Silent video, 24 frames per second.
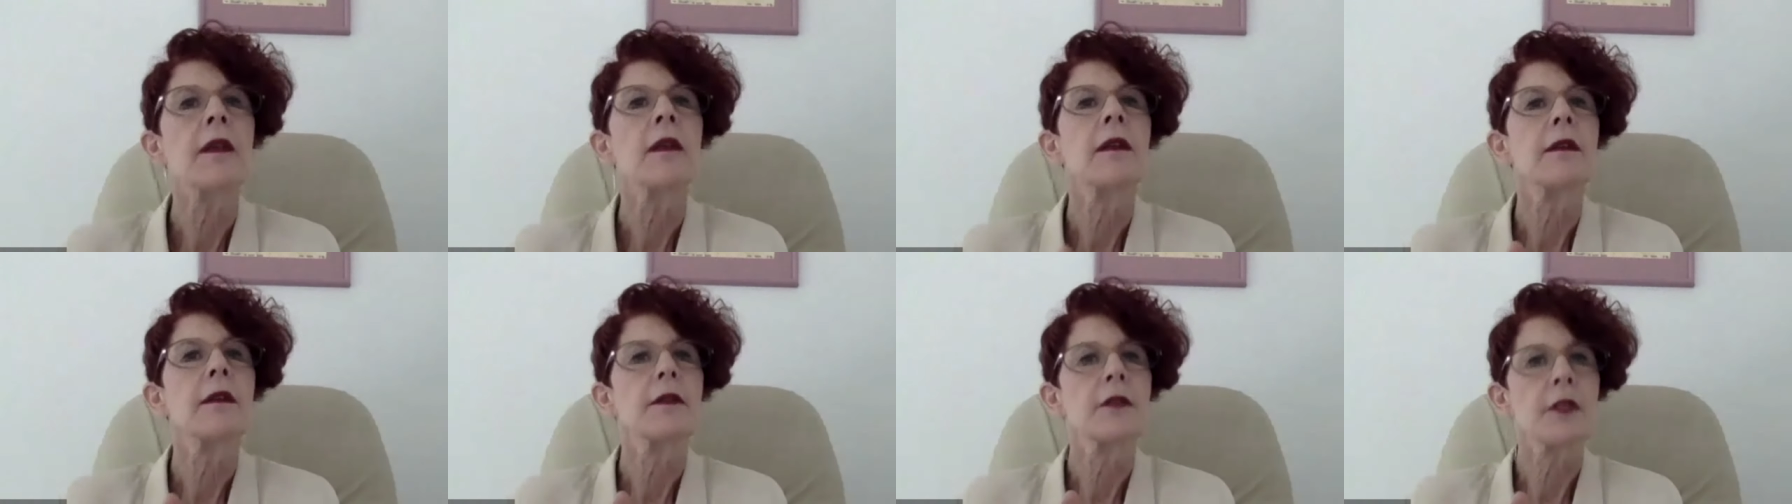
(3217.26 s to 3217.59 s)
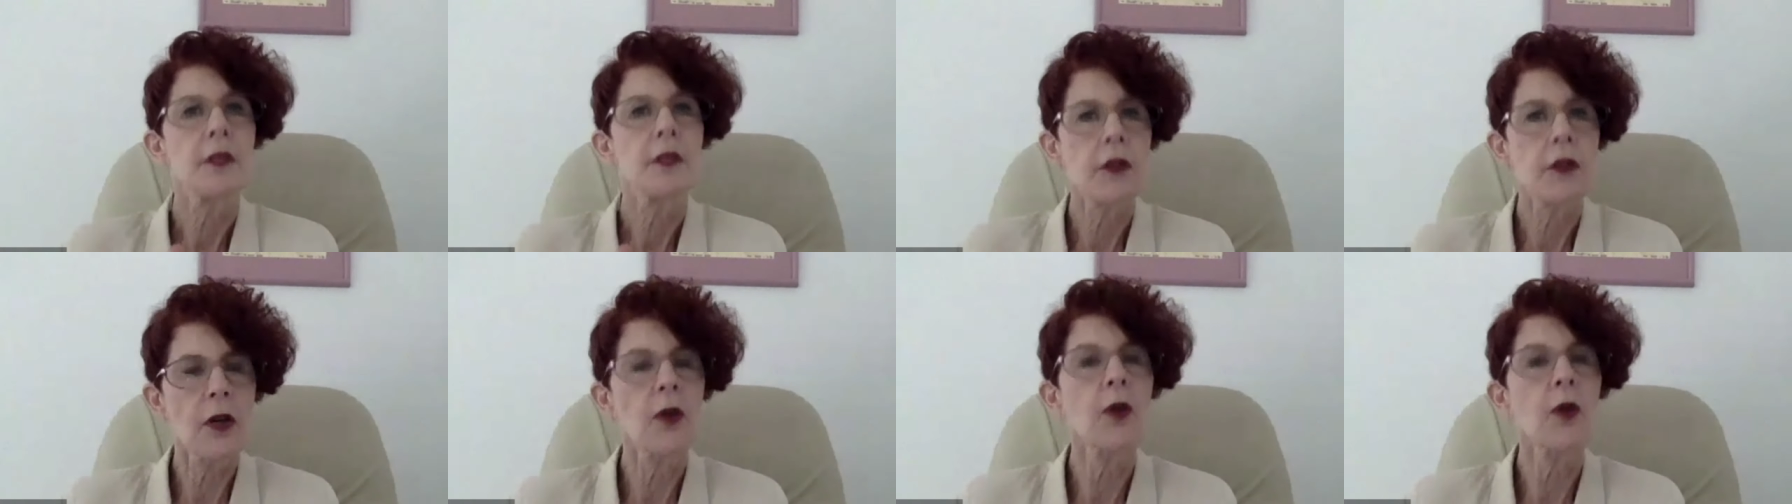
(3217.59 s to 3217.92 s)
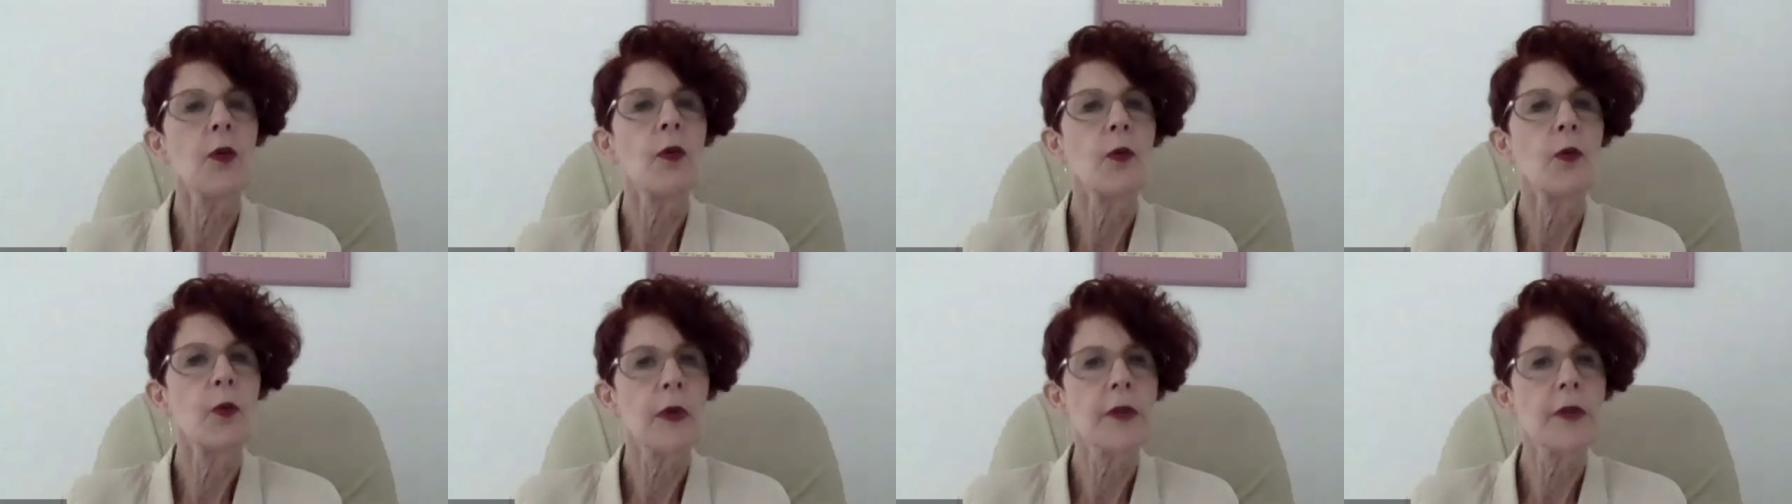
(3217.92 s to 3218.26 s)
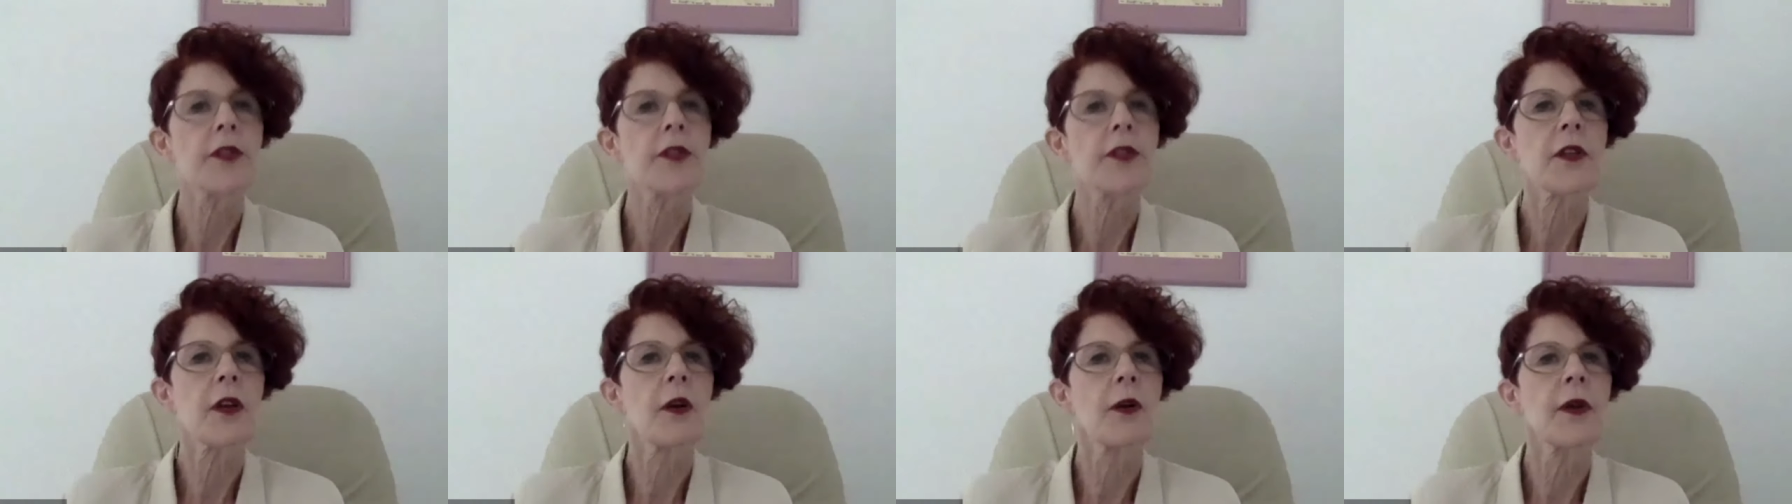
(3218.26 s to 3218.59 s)
to know
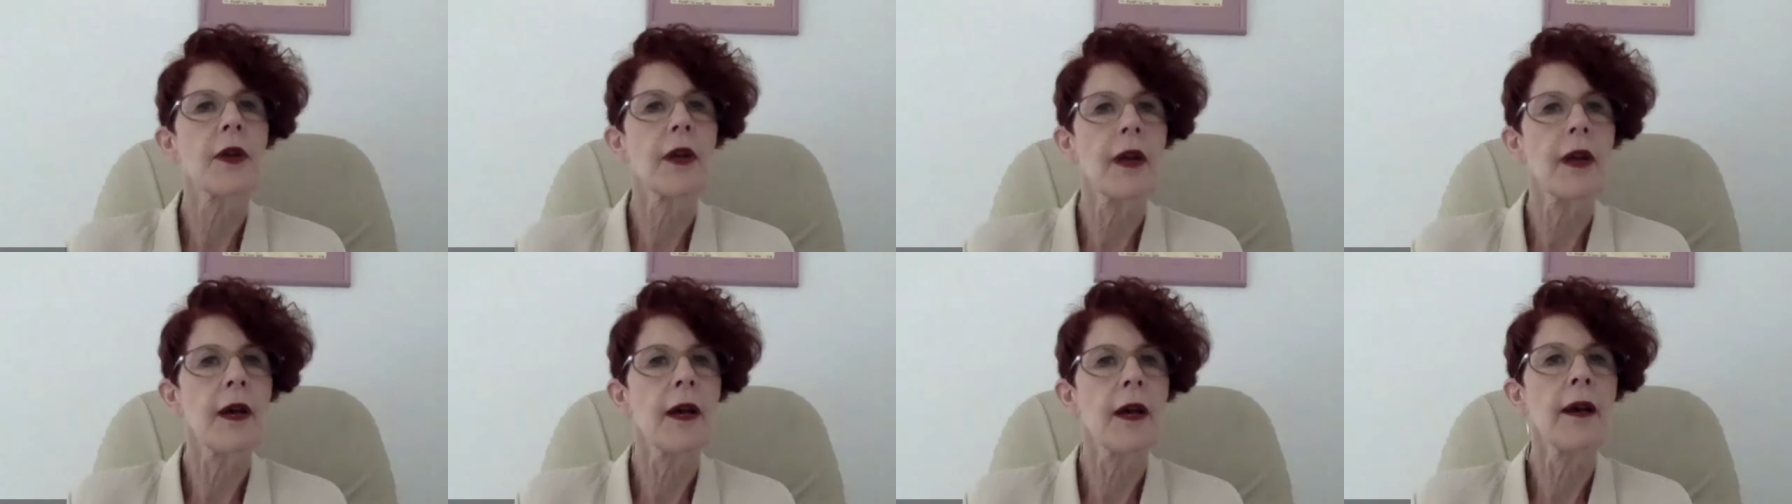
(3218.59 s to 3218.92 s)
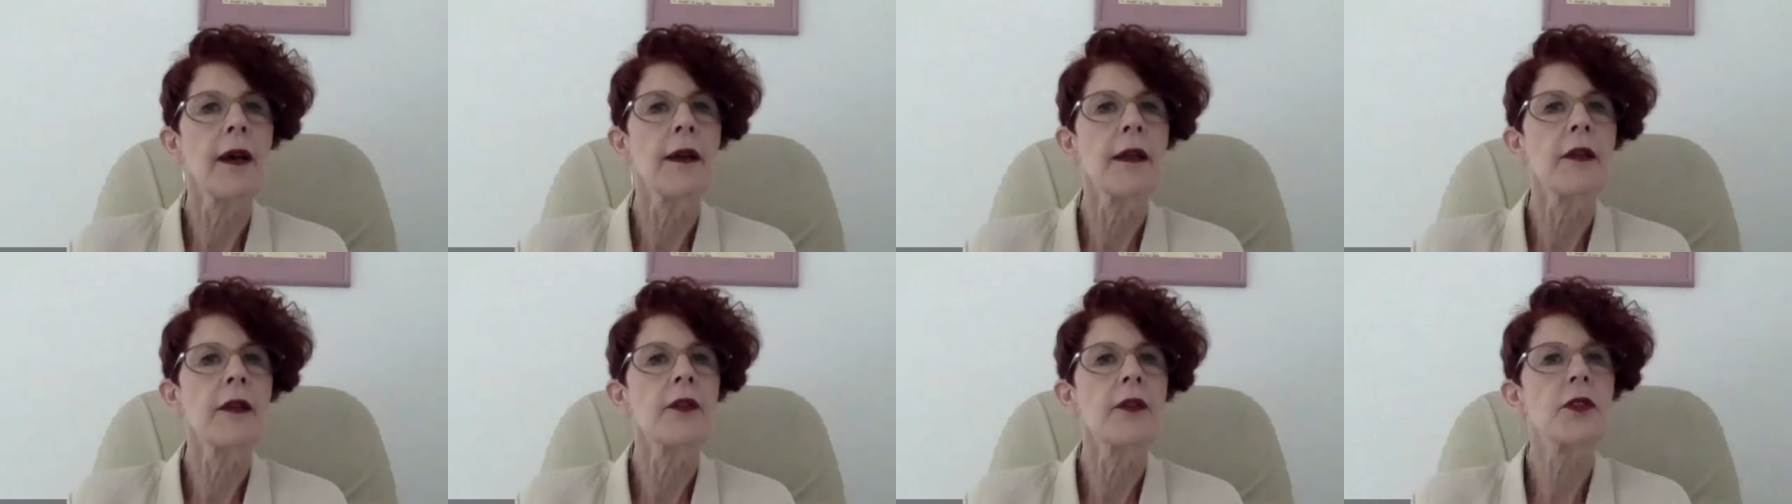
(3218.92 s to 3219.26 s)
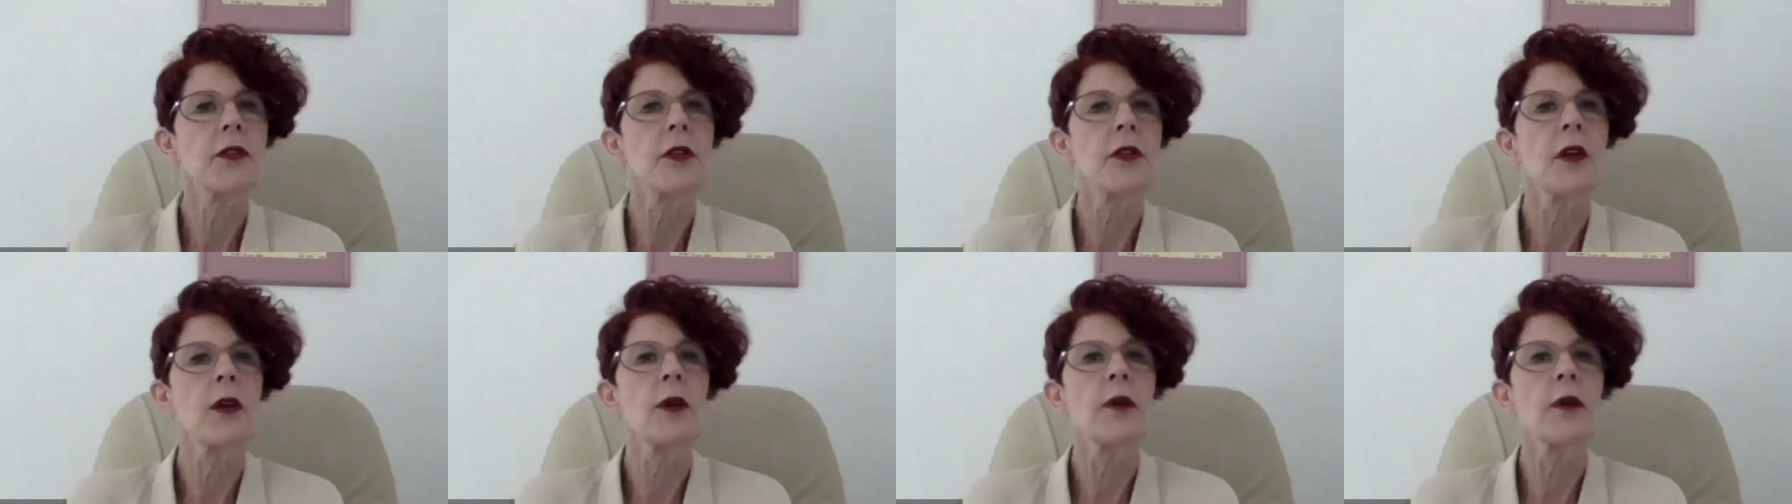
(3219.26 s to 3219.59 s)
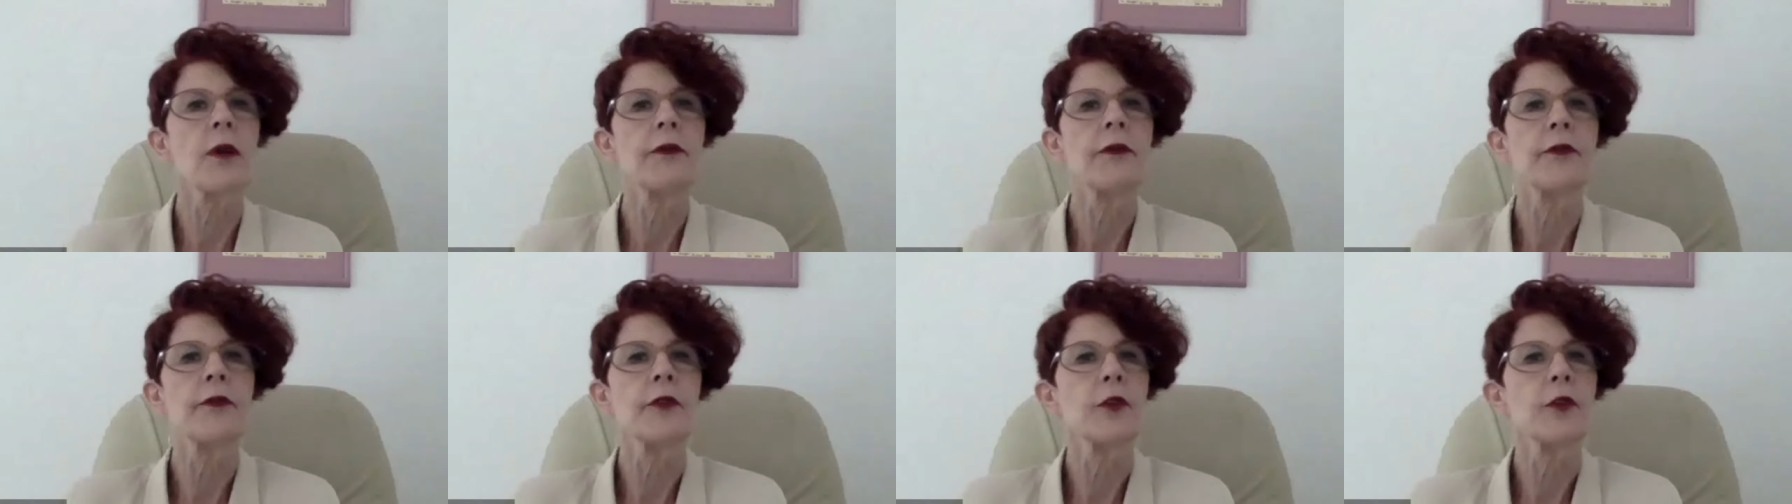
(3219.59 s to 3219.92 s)
what's going on and to know
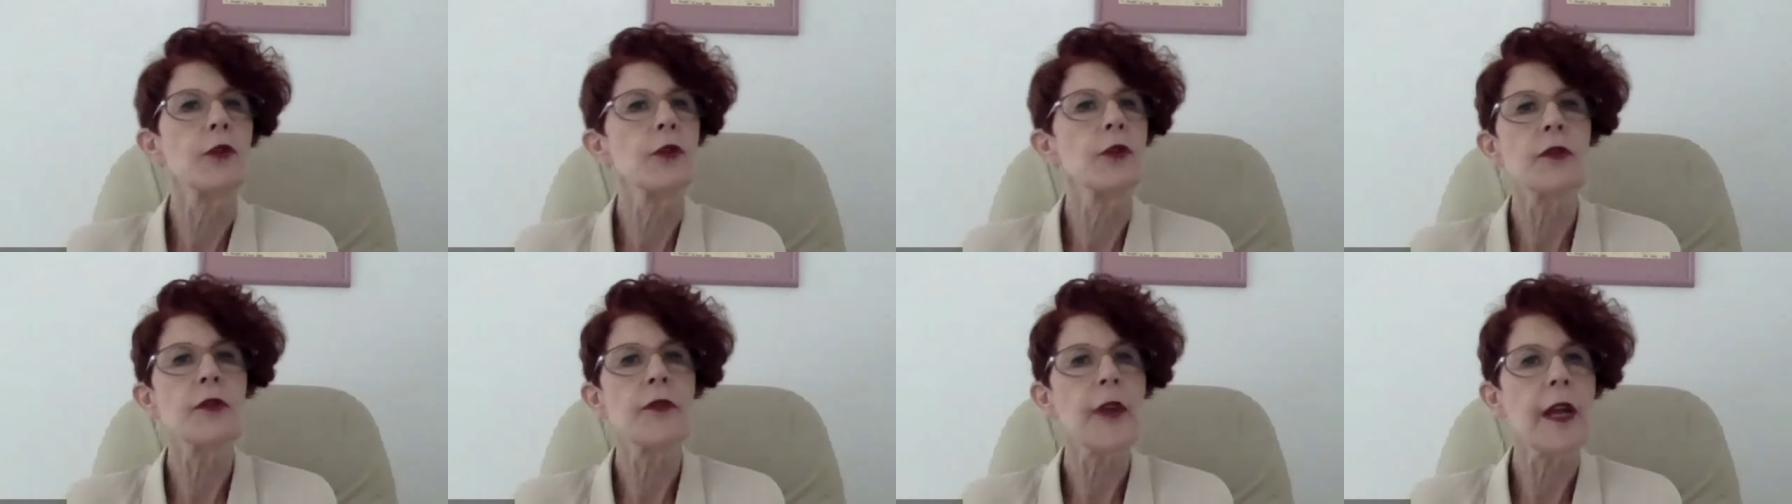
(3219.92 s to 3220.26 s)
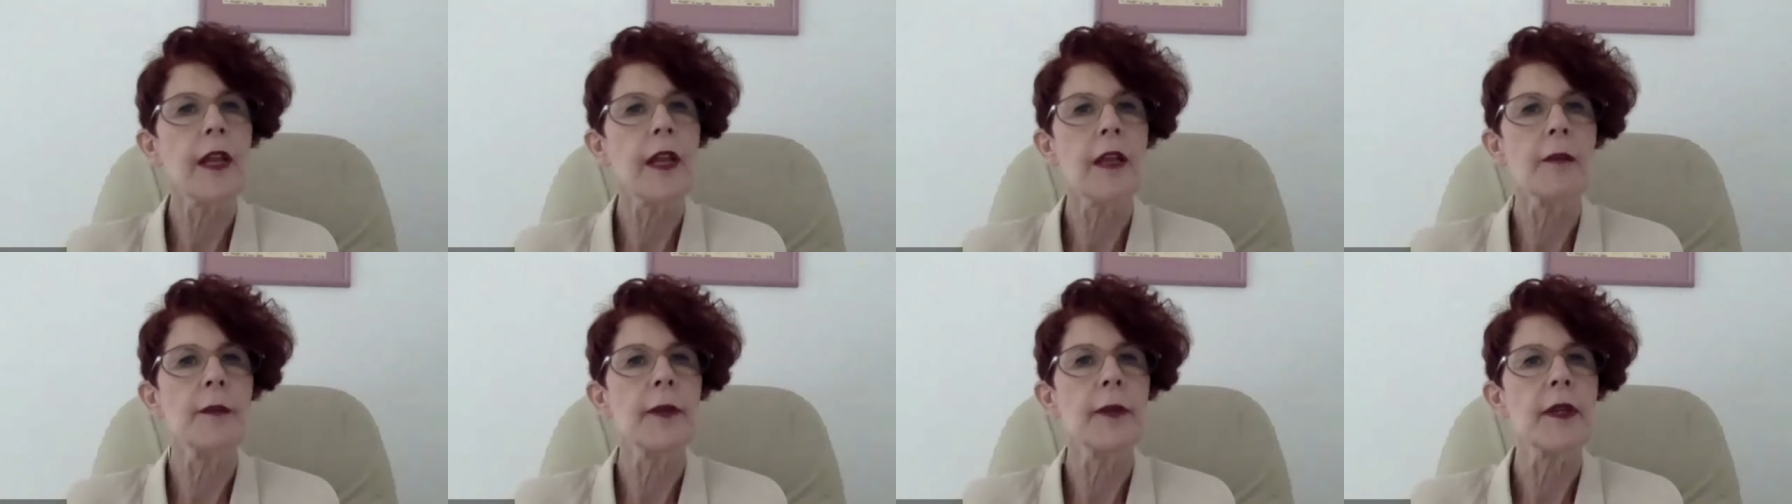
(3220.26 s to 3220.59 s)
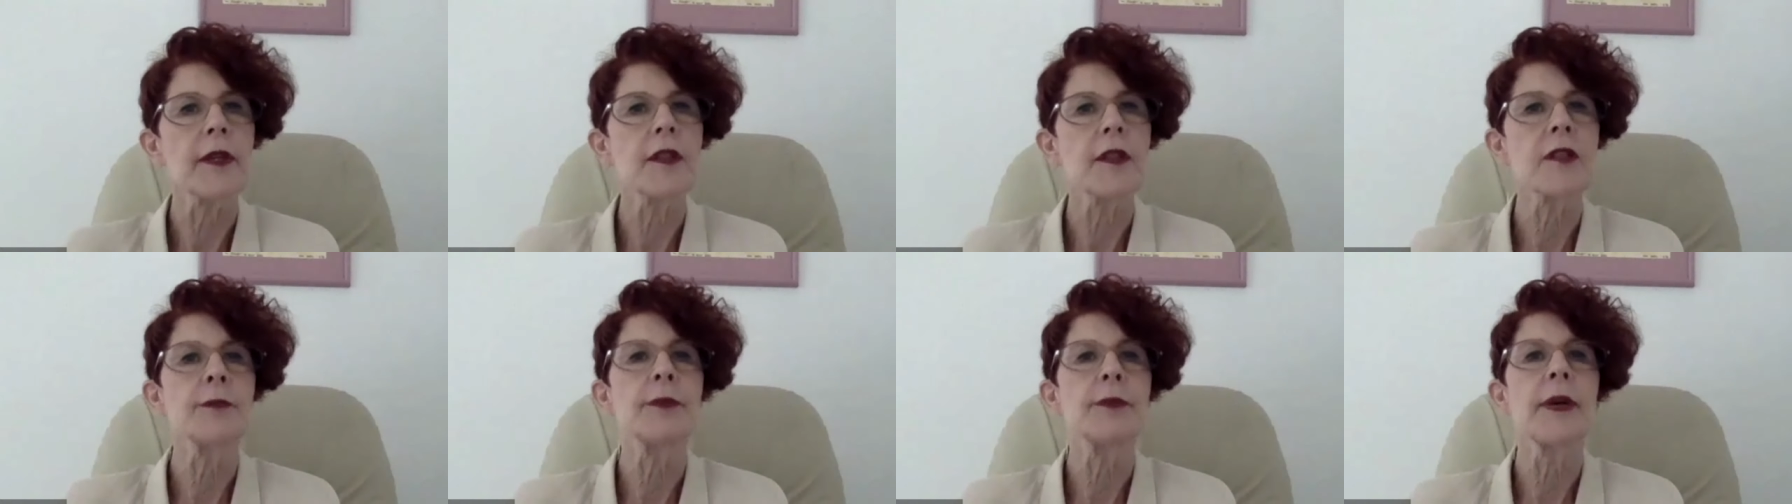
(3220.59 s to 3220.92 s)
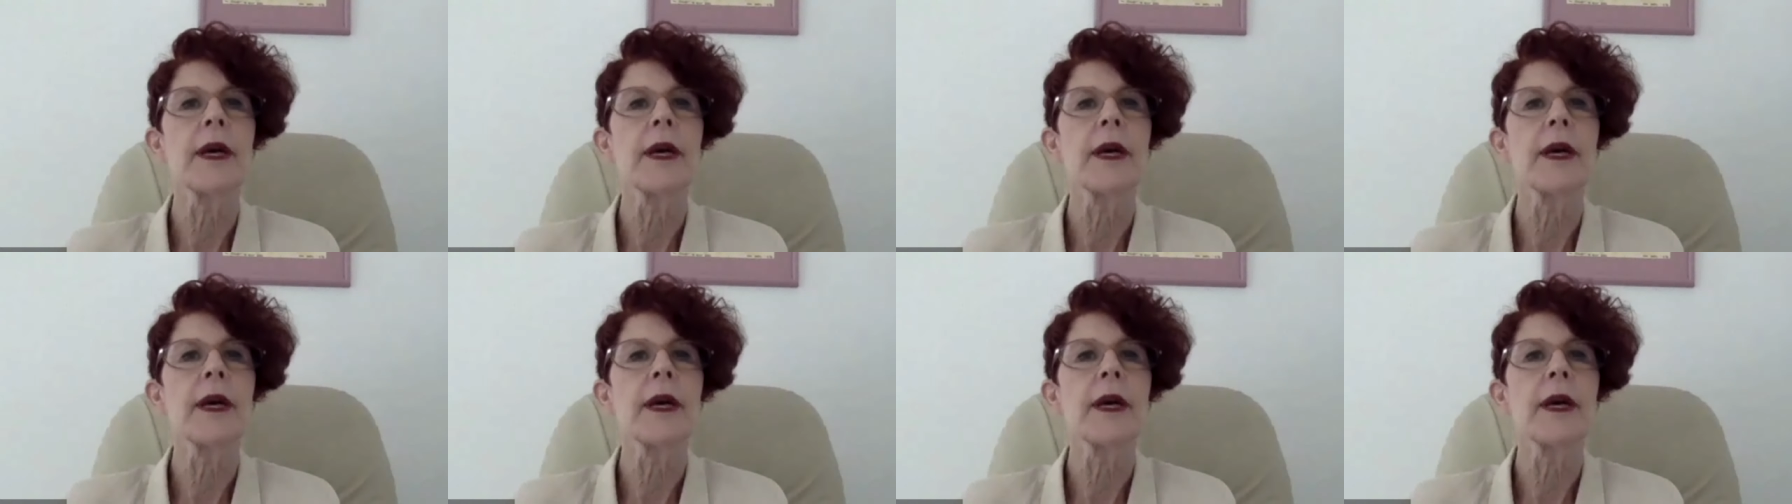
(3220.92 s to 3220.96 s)
of new developments,